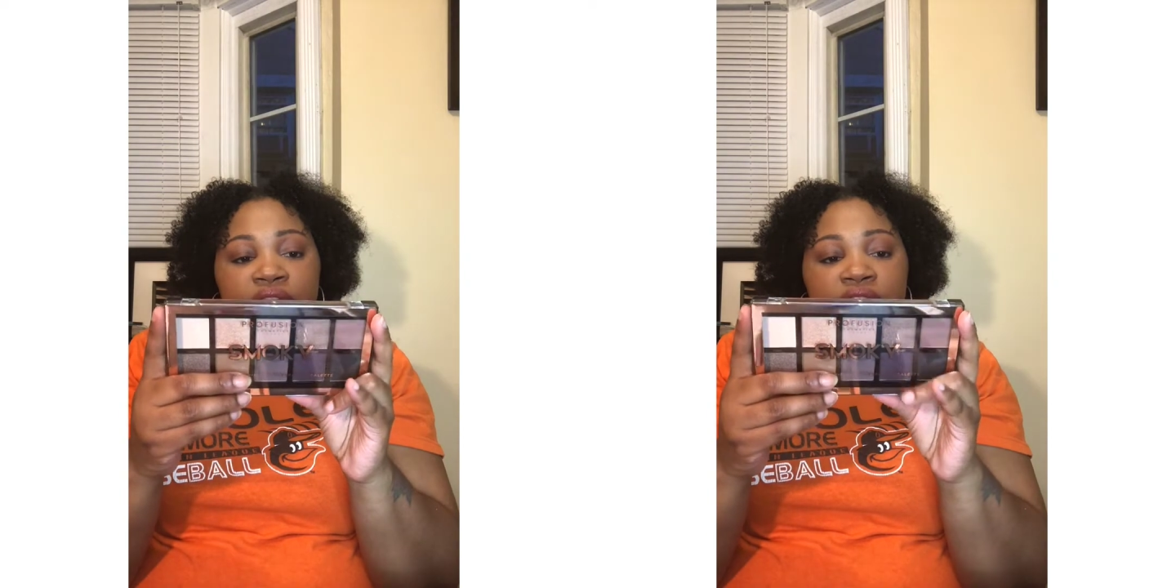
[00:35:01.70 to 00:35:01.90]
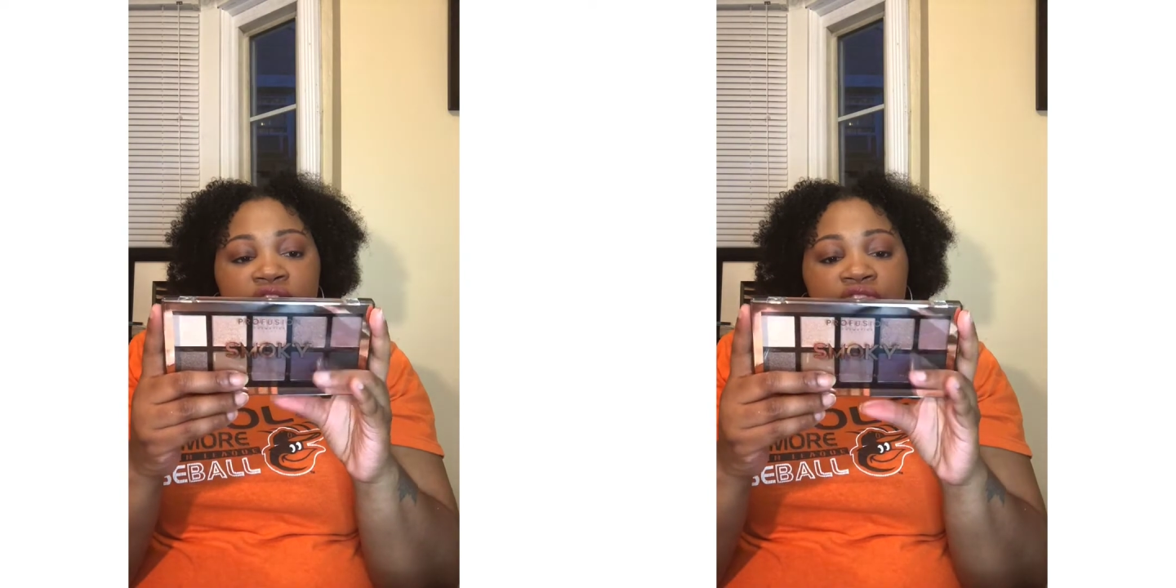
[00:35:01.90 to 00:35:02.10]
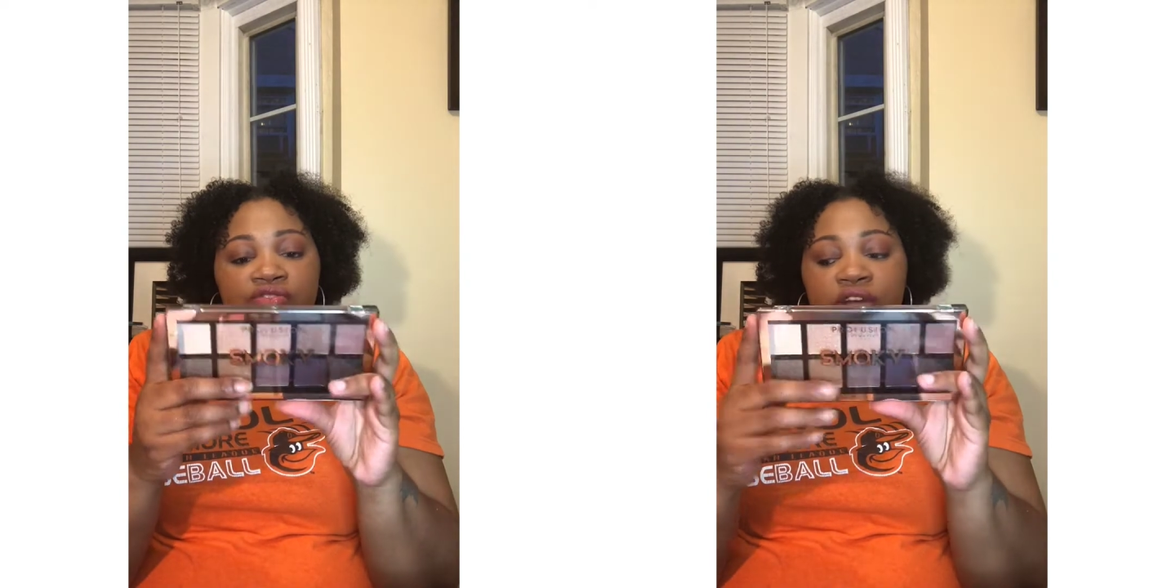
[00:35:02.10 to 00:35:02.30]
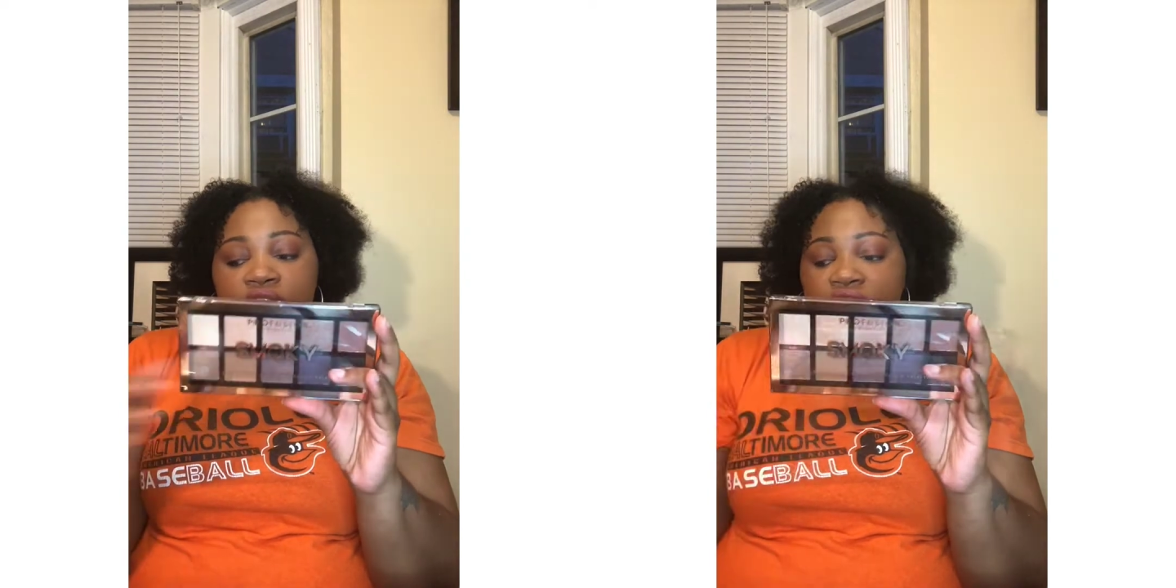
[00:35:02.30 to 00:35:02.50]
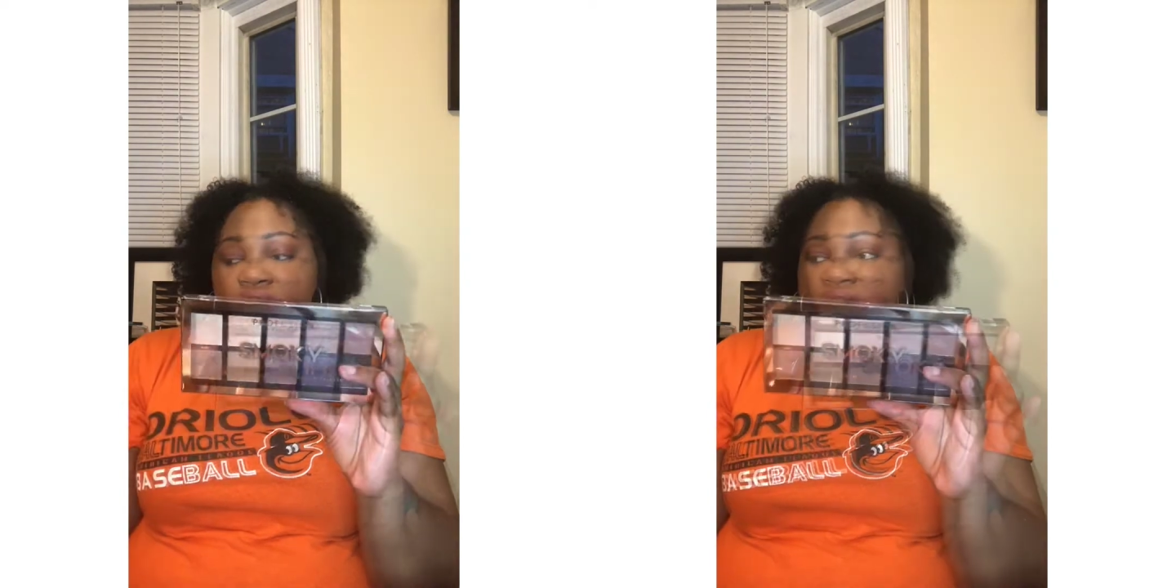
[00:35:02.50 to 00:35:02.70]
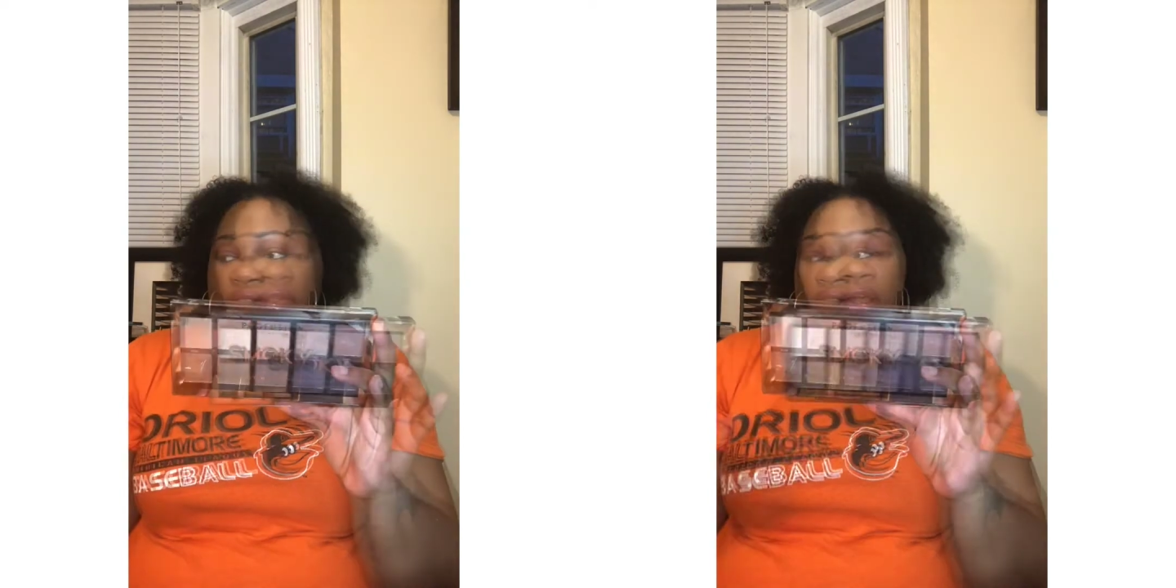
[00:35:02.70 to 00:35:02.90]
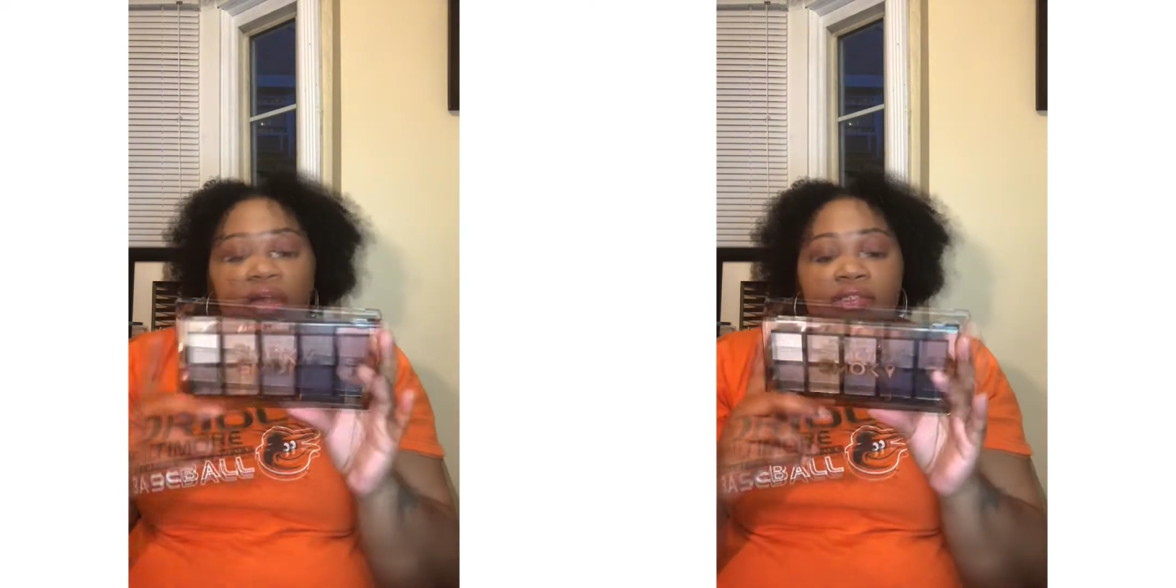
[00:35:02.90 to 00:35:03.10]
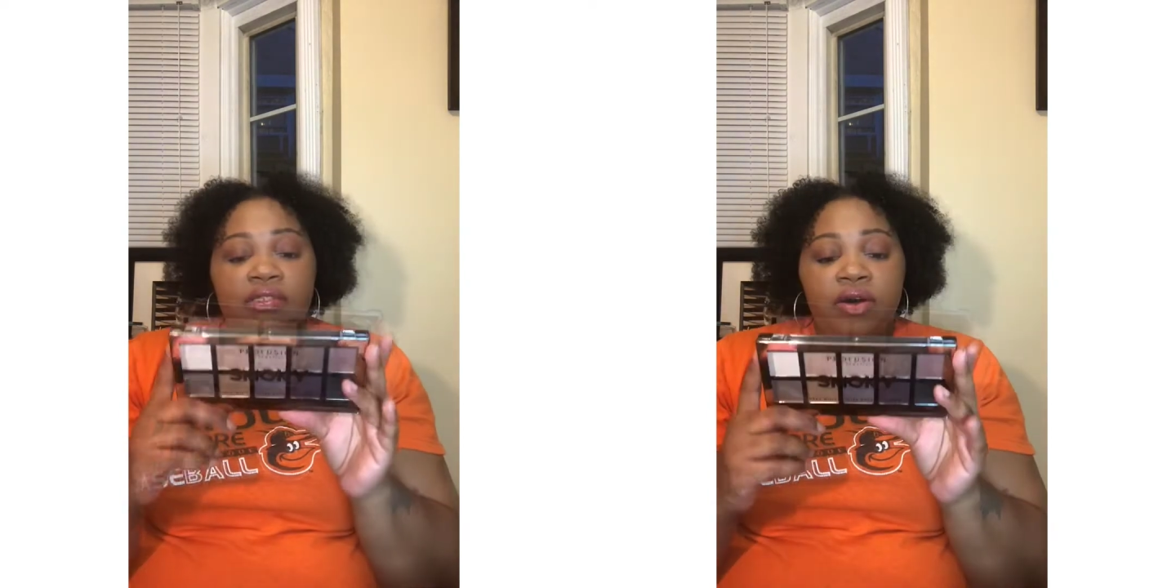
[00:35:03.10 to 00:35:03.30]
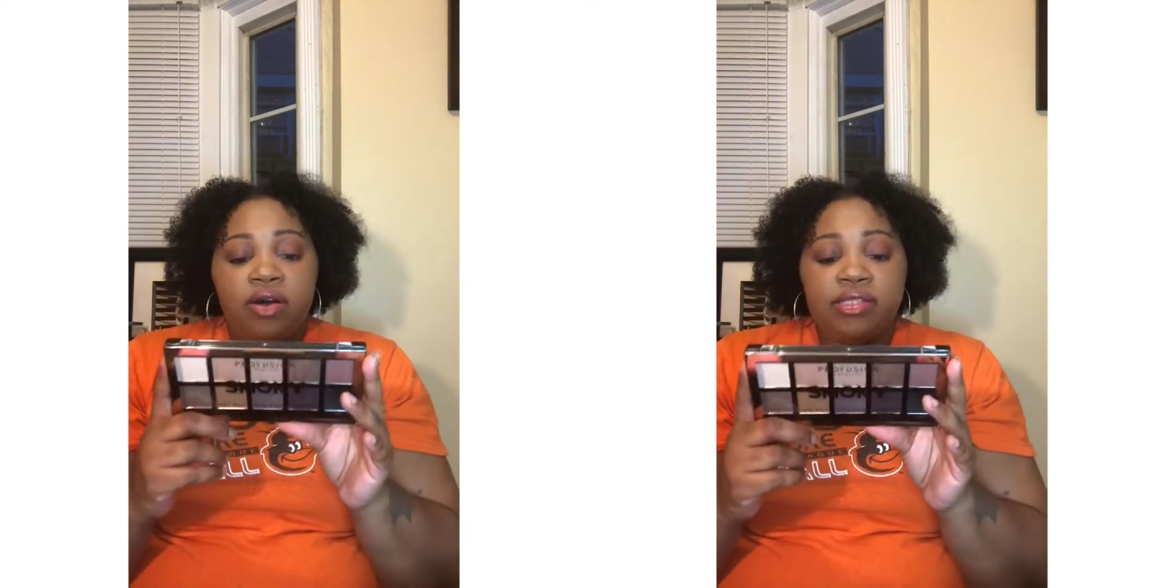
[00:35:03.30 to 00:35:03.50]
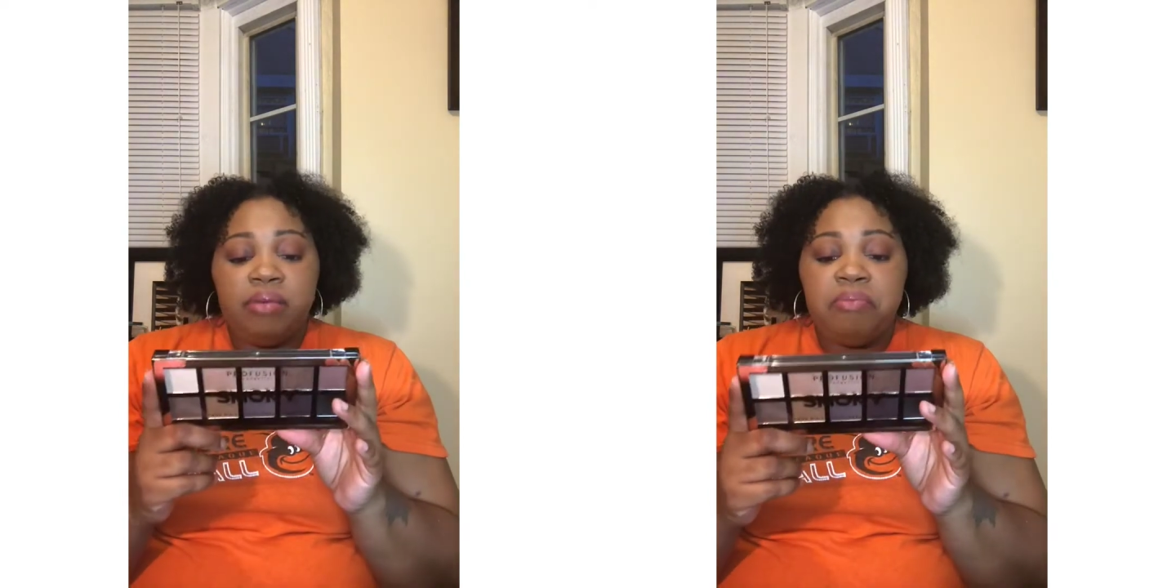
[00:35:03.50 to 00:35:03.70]
the instructions So
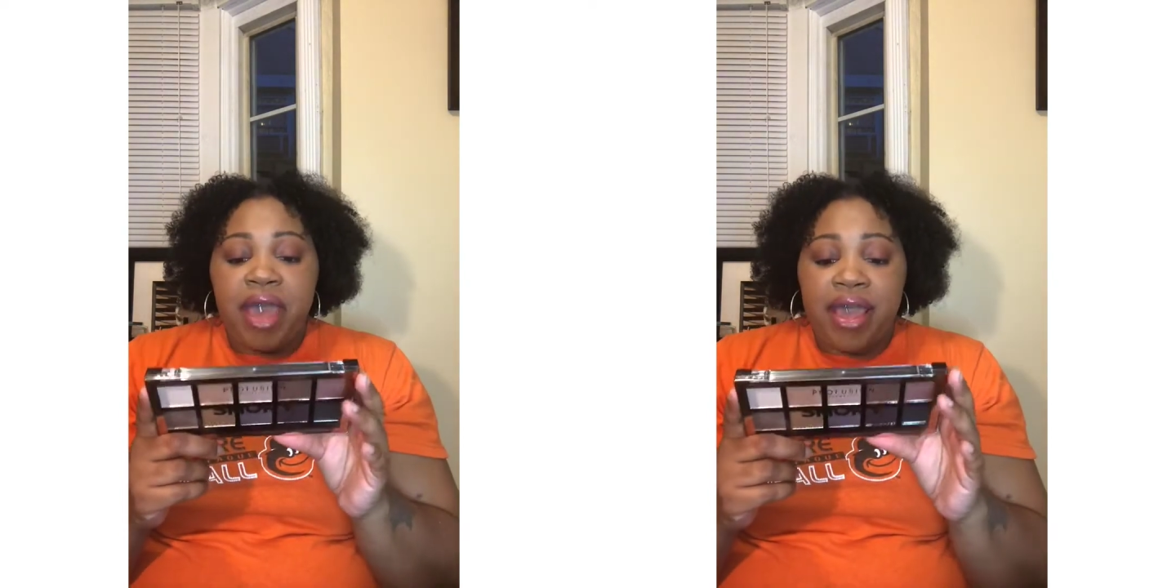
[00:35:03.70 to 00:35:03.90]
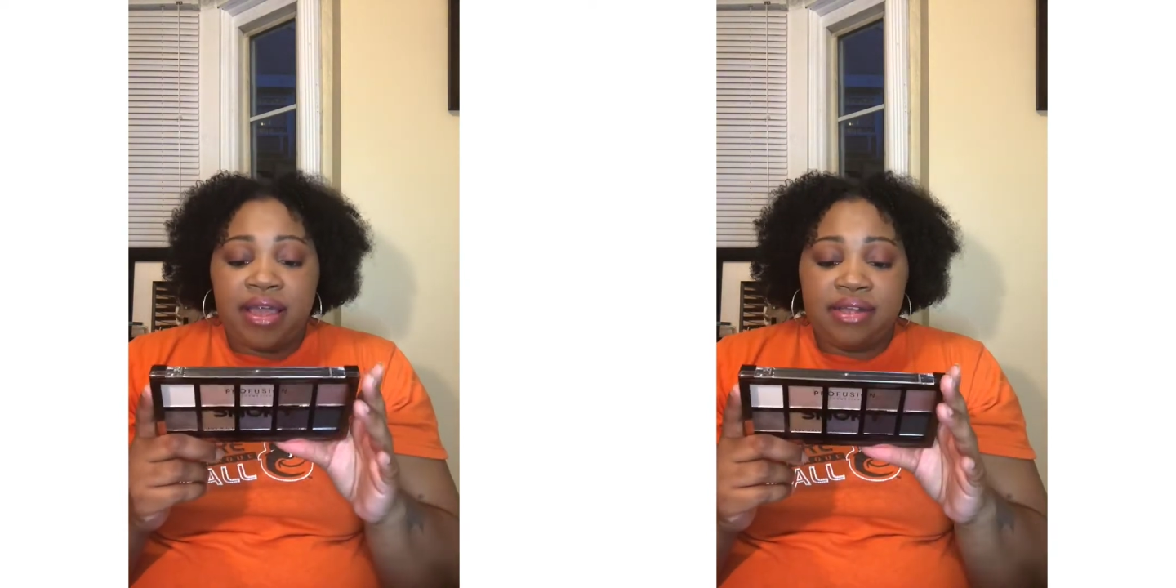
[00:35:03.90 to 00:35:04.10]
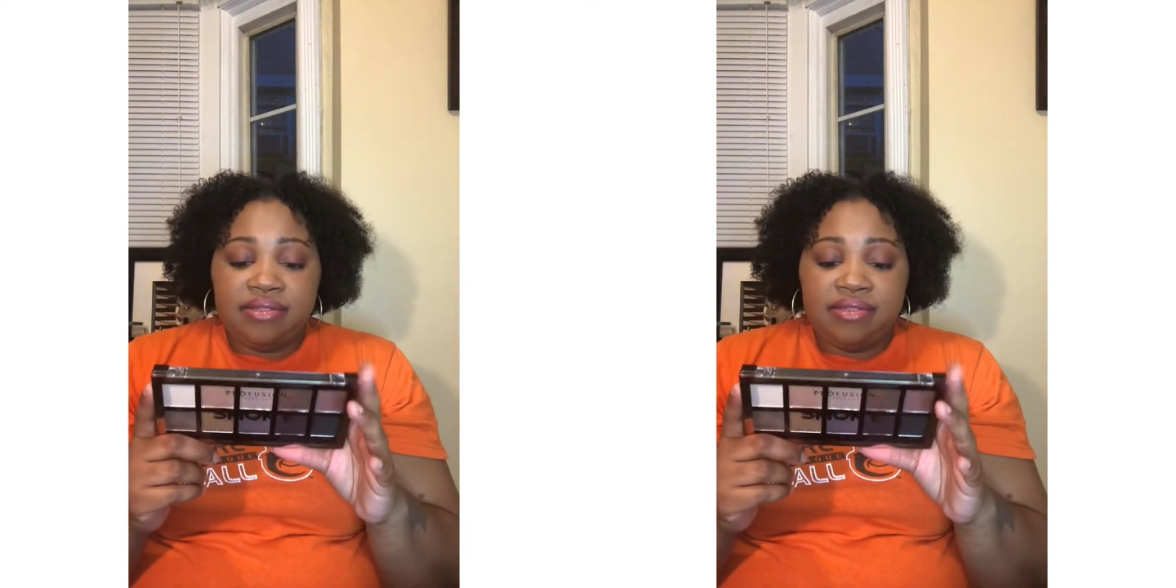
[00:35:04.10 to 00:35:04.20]
on the back,